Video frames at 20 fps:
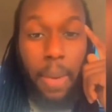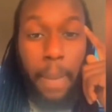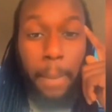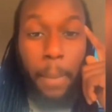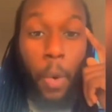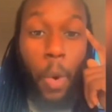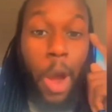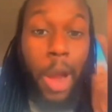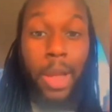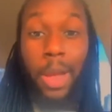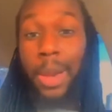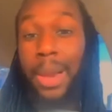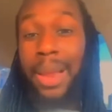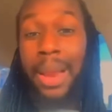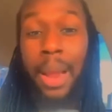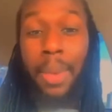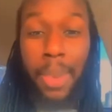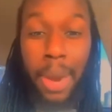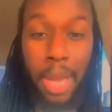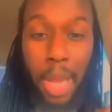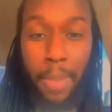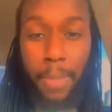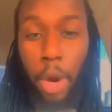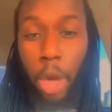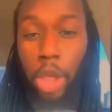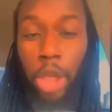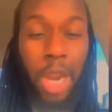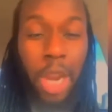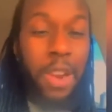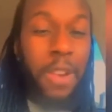Morally, you lend a man
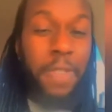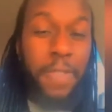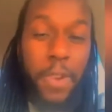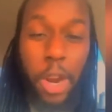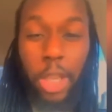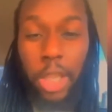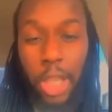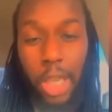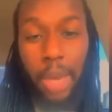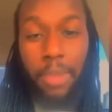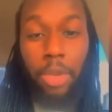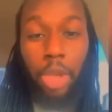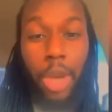brush and the first thing him